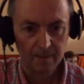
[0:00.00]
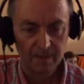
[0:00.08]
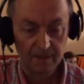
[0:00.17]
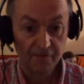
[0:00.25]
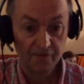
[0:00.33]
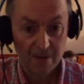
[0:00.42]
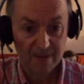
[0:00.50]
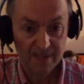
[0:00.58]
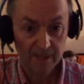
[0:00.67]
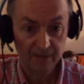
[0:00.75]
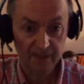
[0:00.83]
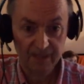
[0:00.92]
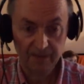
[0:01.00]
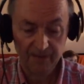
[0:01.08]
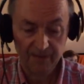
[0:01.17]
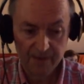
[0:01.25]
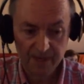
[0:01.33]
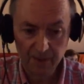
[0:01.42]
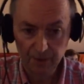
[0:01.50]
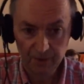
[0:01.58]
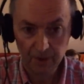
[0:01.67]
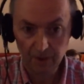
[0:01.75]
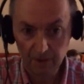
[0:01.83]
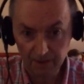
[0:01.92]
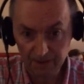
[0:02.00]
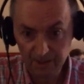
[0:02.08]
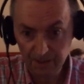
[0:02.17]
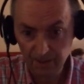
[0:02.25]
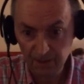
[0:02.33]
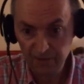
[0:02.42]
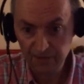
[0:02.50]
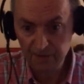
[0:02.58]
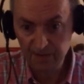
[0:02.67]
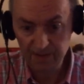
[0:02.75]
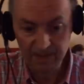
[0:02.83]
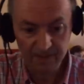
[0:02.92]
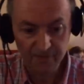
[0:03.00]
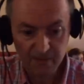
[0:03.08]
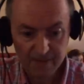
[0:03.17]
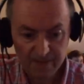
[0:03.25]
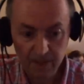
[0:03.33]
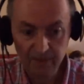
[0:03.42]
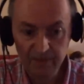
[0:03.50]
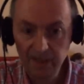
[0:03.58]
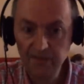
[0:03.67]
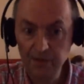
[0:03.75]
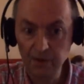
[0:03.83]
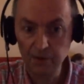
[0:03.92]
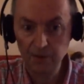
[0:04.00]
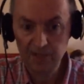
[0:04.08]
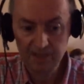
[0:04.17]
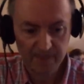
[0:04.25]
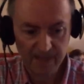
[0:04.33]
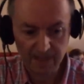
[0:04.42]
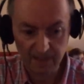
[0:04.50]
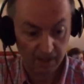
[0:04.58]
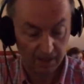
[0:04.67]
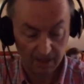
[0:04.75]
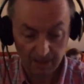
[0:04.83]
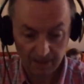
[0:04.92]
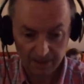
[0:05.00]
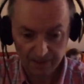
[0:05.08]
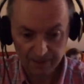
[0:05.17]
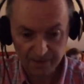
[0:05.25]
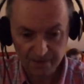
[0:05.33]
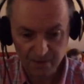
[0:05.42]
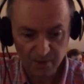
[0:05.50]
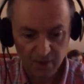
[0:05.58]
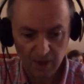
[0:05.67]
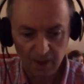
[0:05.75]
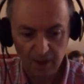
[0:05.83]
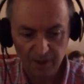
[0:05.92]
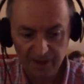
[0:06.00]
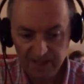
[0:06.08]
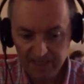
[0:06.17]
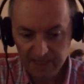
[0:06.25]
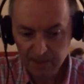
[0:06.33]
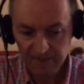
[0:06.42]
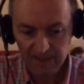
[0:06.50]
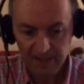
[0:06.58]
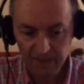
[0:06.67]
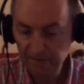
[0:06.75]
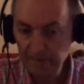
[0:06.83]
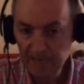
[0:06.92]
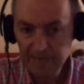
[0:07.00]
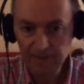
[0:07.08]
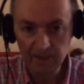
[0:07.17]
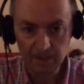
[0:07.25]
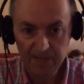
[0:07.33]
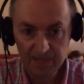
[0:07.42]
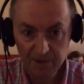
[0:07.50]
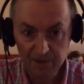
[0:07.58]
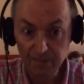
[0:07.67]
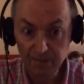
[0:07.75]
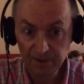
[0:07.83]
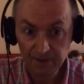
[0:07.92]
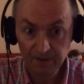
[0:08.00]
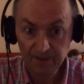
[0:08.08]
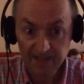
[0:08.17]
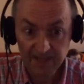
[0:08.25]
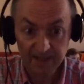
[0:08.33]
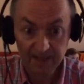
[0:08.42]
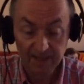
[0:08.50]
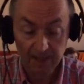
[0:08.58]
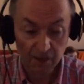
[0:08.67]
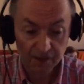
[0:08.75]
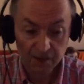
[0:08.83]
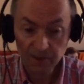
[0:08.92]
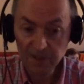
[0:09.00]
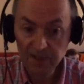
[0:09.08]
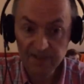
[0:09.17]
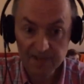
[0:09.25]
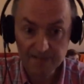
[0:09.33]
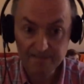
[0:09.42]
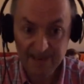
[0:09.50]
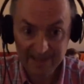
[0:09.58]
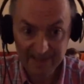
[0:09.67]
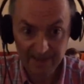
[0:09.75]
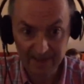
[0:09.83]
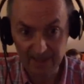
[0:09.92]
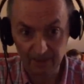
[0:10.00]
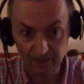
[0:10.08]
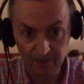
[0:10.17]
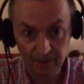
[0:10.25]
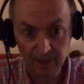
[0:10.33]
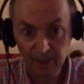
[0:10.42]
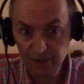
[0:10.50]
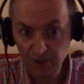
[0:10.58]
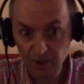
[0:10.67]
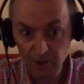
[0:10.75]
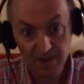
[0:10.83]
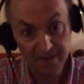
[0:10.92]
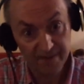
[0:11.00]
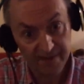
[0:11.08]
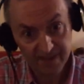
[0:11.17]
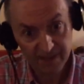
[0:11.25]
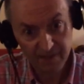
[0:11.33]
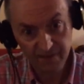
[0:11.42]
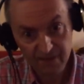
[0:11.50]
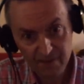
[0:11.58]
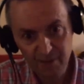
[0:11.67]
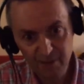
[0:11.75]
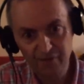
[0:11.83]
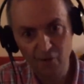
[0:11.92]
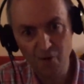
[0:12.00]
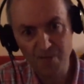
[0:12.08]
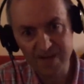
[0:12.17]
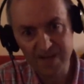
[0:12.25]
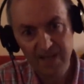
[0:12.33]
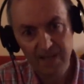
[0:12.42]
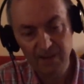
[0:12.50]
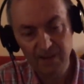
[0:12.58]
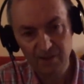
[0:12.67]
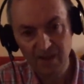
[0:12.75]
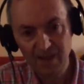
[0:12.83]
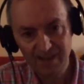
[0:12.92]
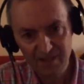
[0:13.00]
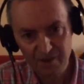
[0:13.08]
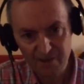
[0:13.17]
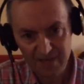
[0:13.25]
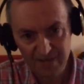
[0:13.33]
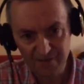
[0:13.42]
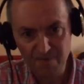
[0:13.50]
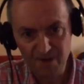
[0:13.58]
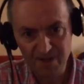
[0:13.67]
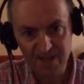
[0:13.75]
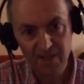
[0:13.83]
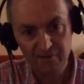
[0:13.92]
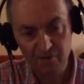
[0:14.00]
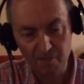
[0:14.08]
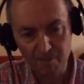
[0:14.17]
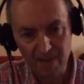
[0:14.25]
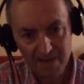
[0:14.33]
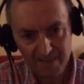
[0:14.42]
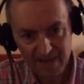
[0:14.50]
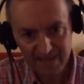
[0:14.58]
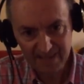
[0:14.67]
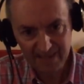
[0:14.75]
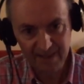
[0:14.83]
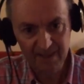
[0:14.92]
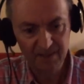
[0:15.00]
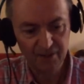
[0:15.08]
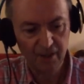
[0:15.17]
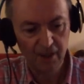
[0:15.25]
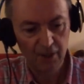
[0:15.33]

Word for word: Yes, Framasoft that's a very good uh, situation. For instance, Framasoft gives you, you can pay either through uh, the equivalent of PayPal, Patreon, but they also give their bank account. So, and this is very good for me because I can transfer money from my bank account